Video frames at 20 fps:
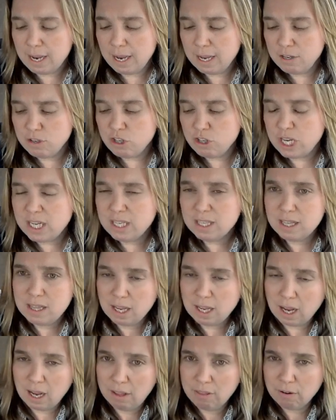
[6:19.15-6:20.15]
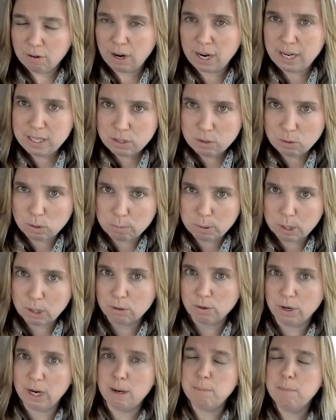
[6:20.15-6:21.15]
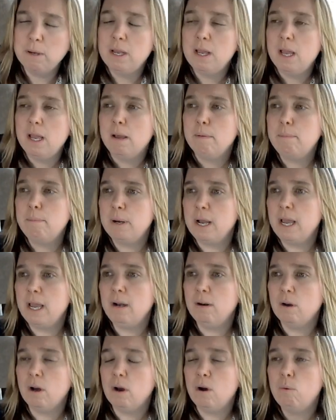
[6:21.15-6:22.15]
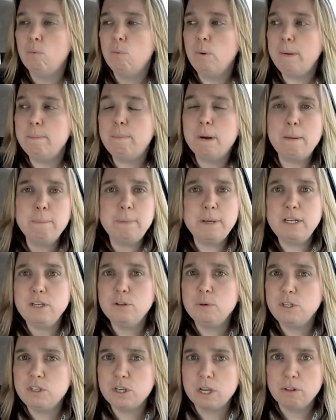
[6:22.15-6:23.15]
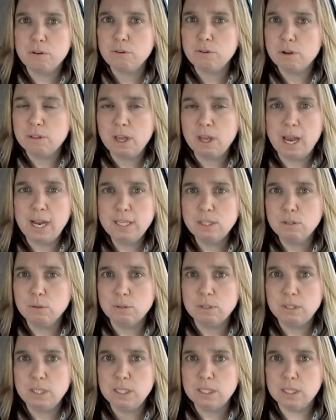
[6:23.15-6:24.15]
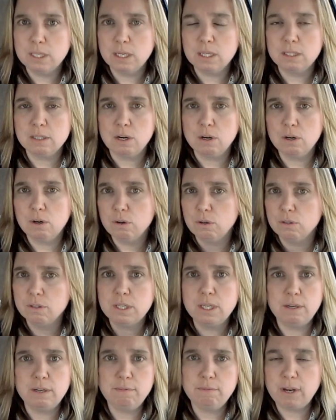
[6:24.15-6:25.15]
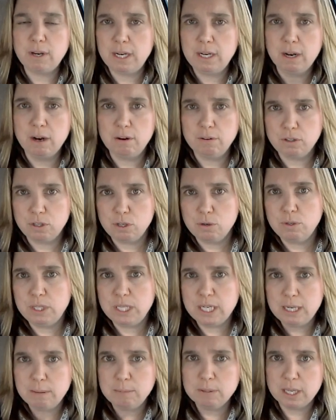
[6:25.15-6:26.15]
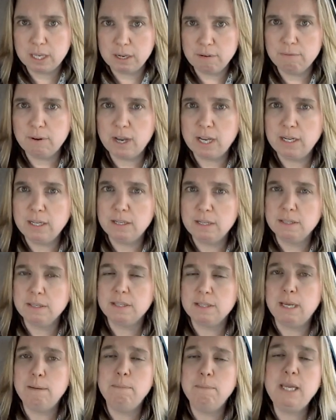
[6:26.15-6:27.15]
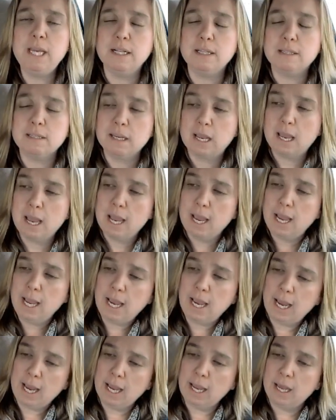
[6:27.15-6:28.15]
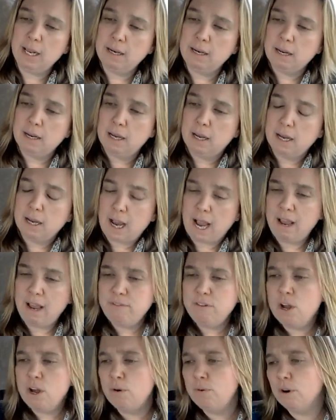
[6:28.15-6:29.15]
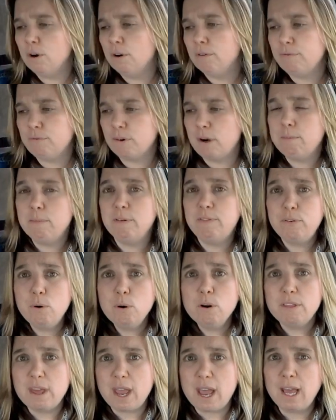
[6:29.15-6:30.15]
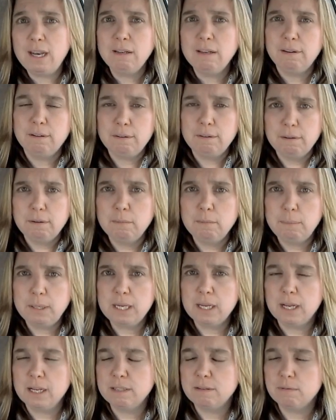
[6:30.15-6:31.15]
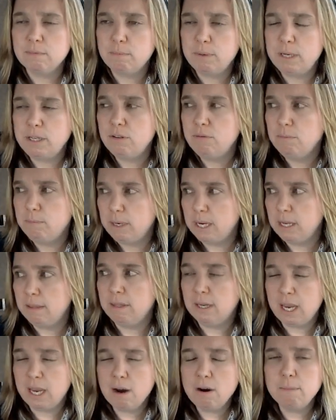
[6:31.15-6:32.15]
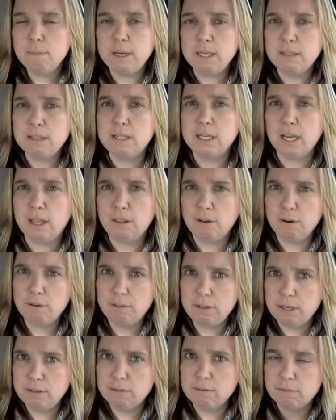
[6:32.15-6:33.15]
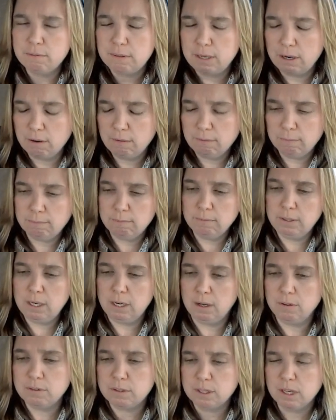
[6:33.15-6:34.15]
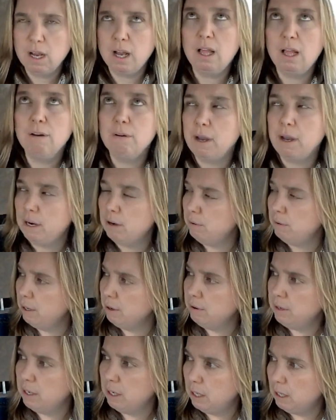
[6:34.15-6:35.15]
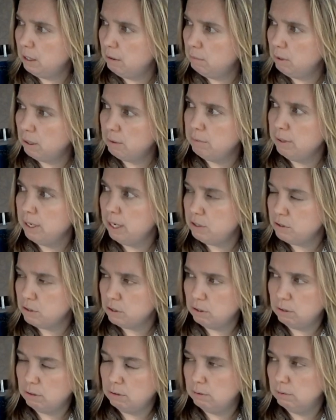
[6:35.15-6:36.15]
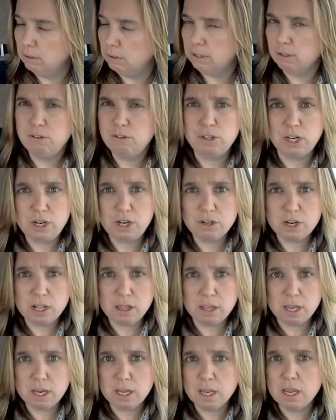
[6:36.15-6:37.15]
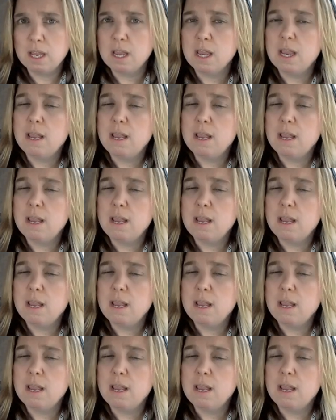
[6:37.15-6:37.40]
And she's in the other high school program, but we bump into each other during the high school season because our girls get invited, our two teams get invited to the same meets. And I've known her from before that because we'd be at the care meets together. Are These, they're, you know, it's the Colorado Area Recreational Association, I think.